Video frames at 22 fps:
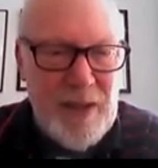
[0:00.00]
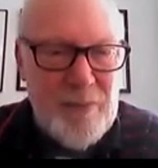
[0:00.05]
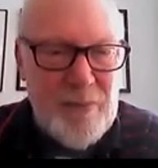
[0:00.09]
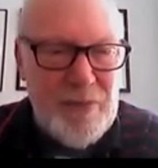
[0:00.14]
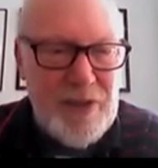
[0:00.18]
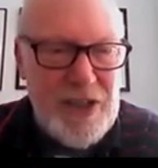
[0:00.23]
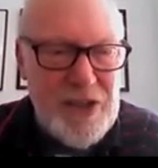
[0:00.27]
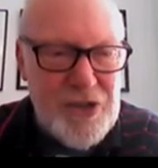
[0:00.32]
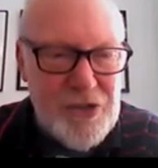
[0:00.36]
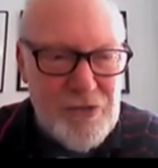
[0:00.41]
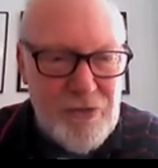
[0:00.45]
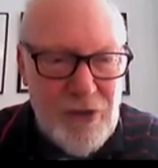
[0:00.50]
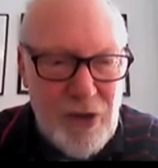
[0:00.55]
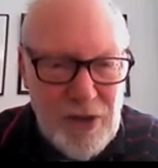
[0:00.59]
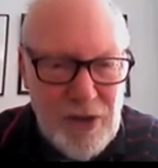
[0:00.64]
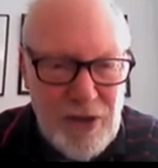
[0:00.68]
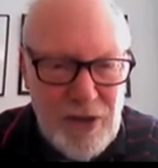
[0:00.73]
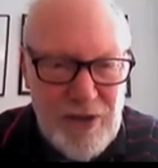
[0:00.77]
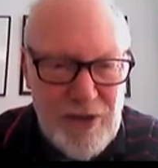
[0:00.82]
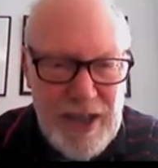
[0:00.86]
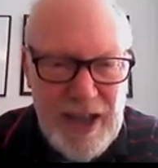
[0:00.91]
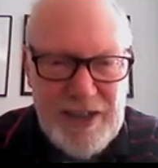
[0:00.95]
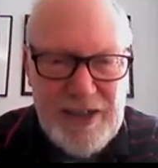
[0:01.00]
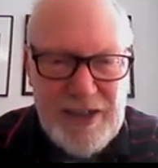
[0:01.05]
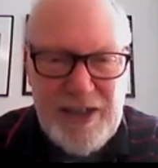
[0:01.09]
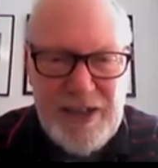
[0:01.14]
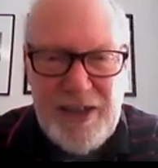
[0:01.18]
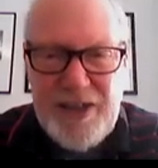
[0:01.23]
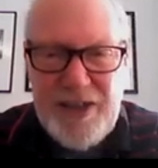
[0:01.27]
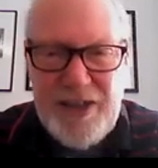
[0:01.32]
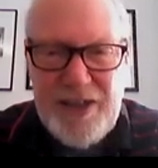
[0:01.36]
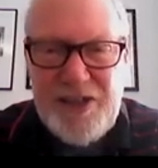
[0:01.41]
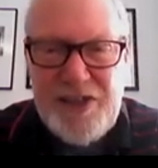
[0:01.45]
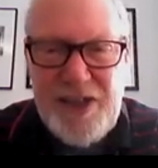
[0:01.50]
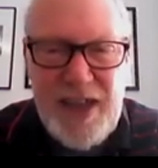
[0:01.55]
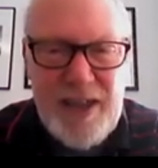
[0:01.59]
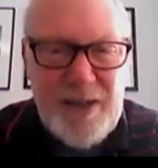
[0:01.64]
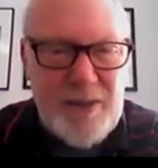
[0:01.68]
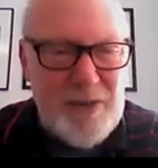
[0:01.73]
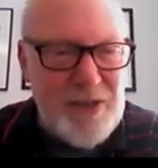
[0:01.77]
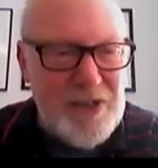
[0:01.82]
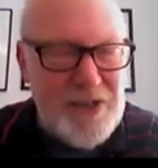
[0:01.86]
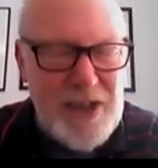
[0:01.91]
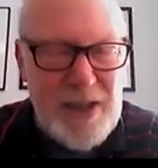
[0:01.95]
These are all located in the
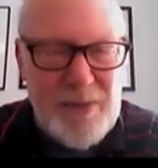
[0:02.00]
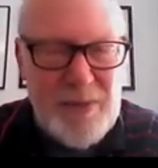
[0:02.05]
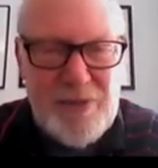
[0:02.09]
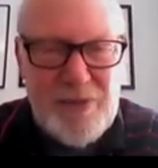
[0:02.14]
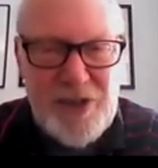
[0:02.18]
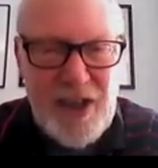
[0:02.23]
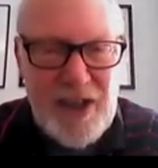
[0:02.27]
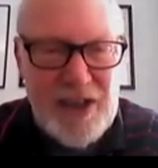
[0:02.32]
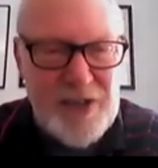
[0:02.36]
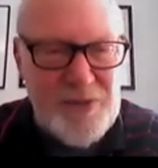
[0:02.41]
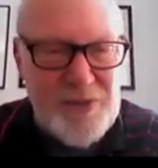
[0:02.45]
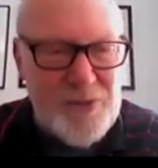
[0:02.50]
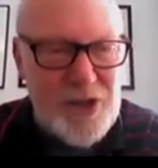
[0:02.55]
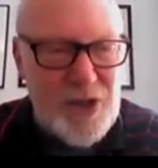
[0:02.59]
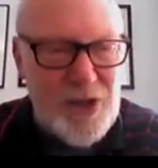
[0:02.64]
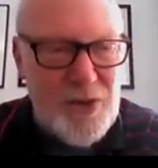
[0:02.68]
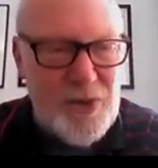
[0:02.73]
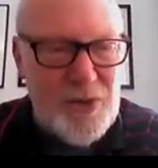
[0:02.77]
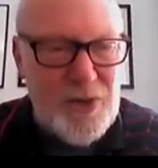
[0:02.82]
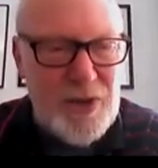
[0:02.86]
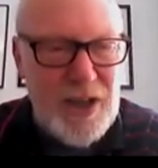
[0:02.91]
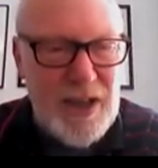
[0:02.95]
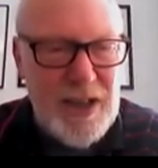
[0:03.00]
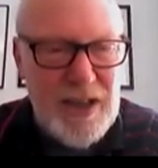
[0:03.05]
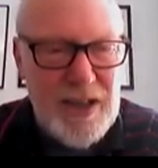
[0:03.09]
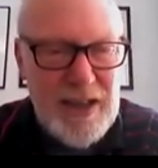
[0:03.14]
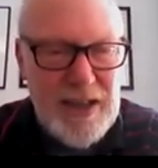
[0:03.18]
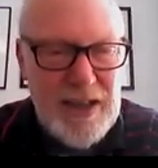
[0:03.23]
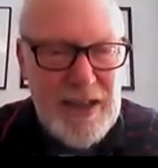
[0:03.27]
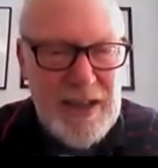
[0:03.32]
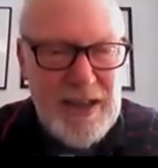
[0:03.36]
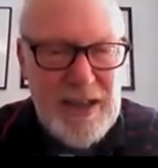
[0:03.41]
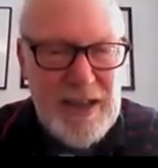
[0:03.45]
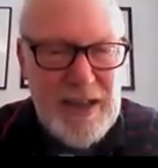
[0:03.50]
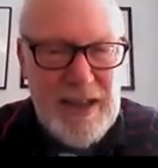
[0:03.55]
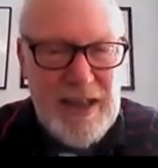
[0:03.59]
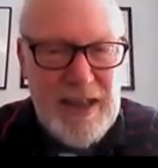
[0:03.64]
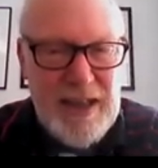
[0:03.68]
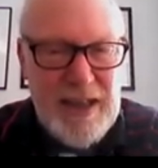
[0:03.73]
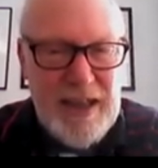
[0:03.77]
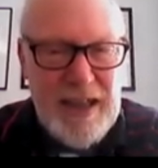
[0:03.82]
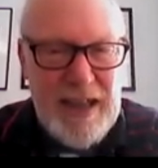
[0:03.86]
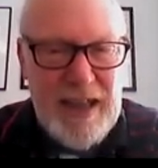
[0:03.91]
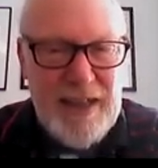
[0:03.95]
same time zone,
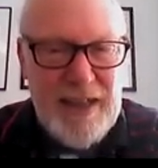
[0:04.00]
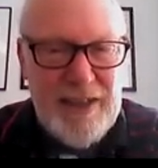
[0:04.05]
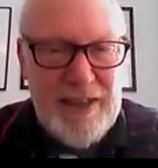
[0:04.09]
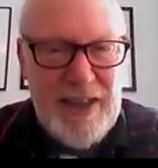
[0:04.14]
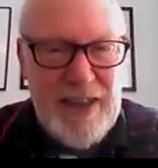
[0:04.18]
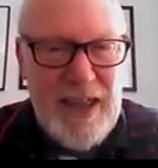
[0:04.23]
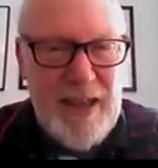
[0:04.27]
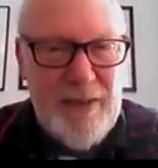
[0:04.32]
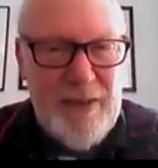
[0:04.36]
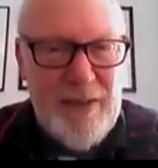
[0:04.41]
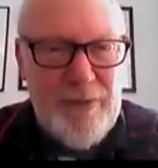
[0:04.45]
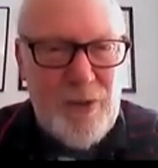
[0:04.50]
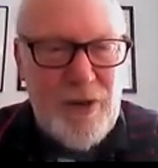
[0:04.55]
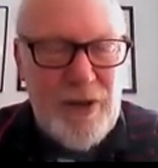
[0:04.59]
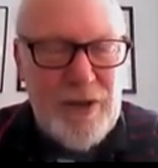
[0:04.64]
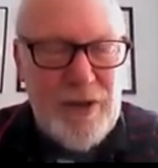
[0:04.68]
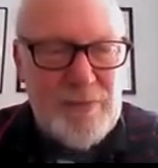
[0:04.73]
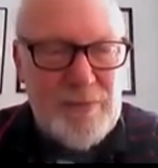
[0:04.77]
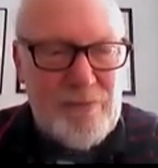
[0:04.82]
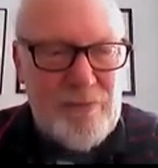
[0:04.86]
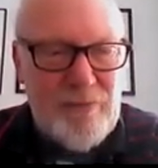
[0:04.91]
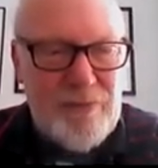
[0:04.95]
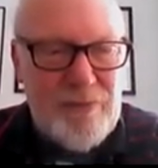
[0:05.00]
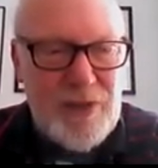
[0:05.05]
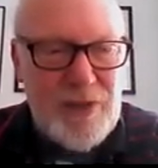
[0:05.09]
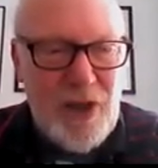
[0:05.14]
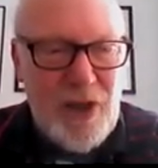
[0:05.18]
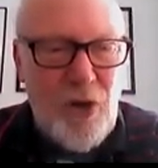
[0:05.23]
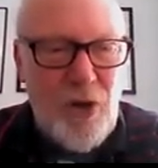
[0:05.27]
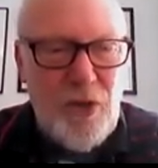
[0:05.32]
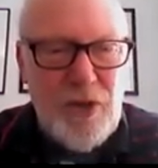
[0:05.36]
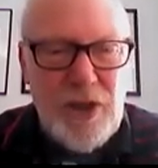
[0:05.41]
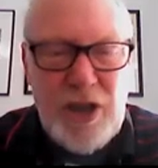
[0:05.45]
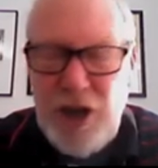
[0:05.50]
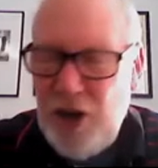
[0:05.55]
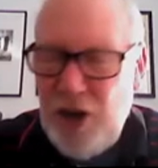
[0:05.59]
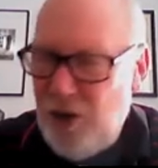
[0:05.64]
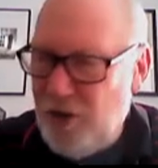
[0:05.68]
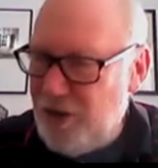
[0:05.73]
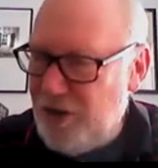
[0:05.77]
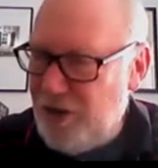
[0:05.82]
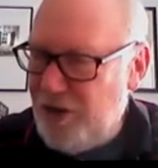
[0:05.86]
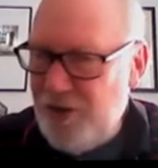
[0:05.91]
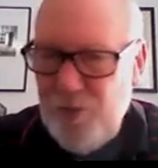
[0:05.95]
and therefore all the
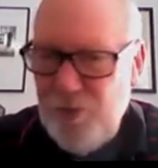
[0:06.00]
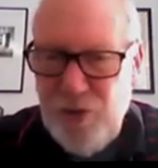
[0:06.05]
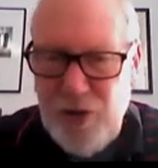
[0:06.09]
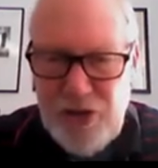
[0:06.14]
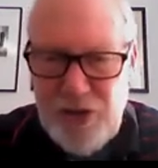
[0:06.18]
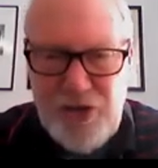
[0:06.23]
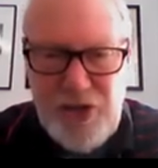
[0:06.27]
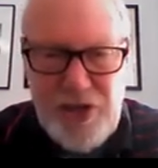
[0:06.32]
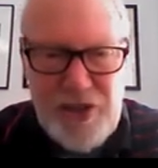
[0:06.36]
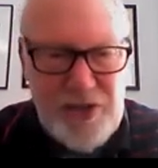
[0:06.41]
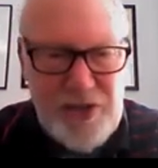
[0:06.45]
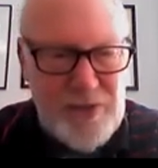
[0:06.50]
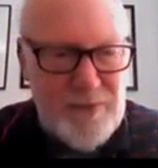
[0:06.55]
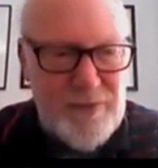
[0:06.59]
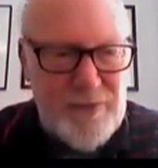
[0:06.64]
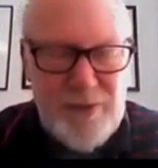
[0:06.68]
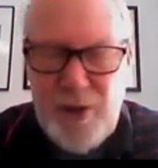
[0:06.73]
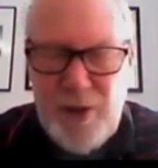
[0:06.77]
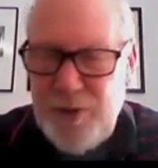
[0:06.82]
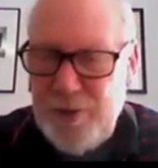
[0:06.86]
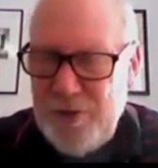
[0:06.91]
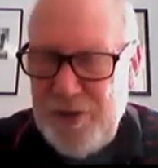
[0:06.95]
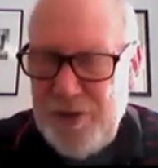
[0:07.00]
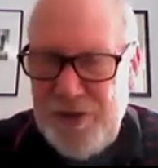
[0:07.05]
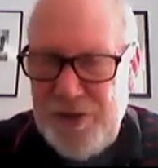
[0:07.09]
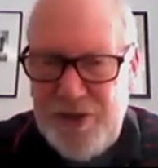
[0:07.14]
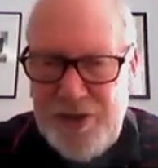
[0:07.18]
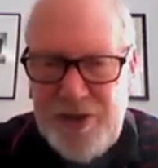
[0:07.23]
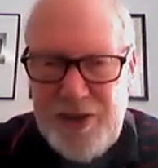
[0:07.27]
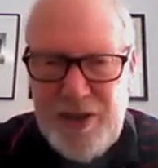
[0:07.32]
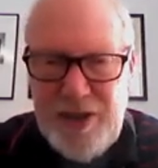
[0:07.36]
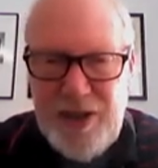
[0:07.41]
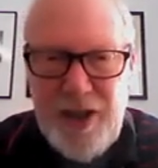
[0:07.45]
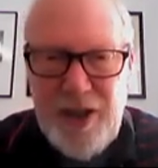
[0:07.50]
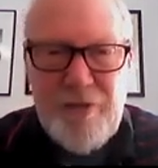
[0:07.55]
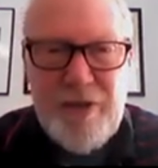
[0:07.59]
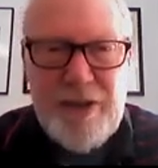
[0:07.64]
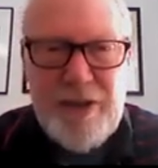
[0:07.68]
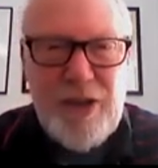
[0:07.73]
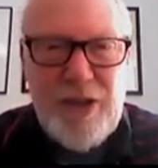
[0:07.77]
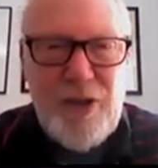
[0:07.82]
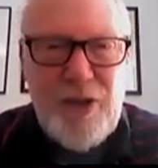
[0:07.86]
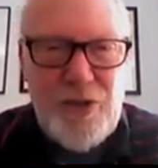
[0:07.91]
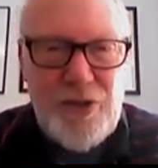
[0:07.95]
clocks and watches and phones are
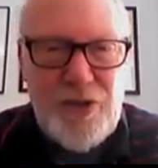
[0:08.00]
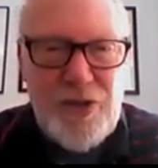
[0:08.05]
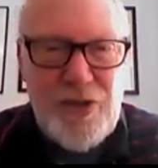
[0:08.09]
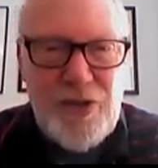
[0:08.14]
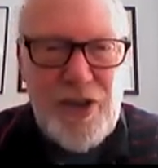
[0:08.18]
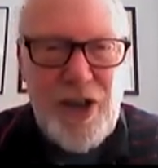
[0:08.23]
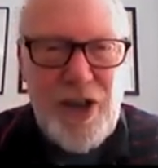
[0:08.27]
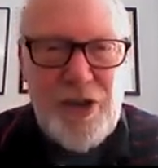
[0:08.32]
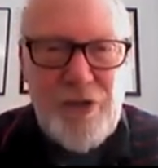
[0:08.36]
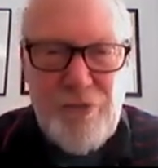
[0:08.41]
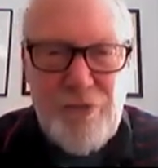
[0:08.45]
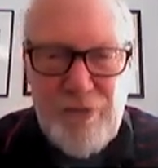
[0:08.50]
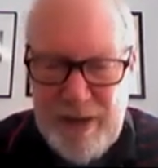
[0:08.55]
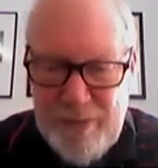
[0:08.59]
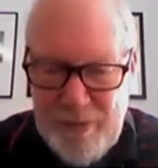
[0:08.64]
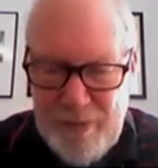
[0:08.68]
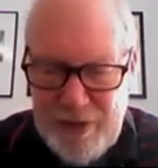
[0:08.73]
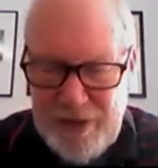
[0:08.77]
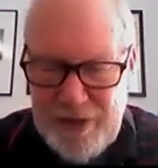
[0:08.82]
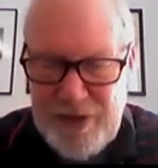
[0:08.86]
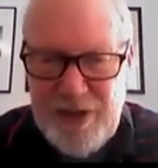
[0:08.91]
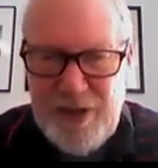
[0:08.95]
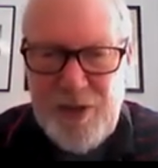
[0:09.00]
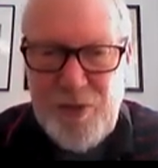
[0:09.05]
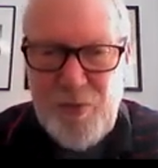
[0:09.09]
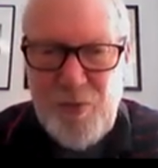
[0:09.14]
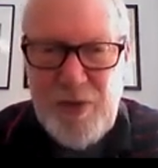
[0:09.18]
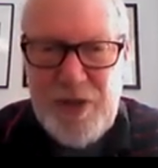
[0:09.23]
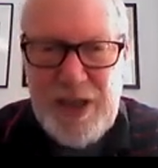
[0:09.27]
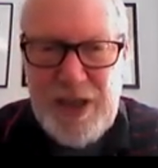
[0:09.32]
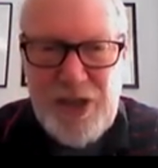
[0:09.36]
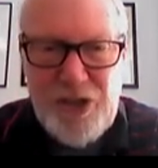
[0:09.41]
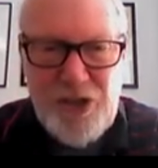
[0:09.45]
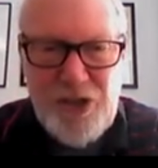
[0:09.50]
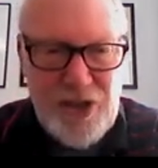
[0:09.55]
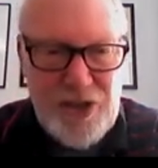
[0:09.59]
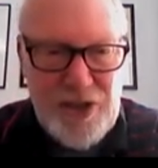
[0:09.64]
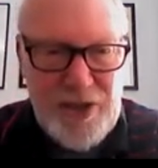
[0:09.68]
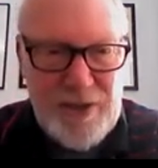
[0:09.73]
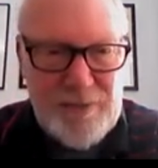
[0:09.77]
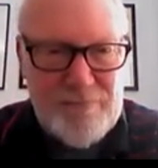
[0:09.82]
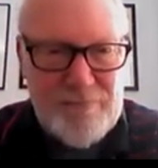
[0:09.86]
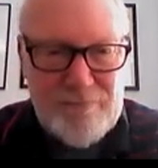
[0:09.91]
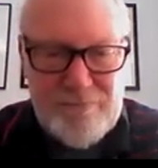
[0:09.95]
in good agreement with each
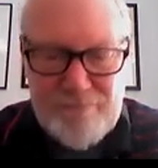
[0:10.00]
other.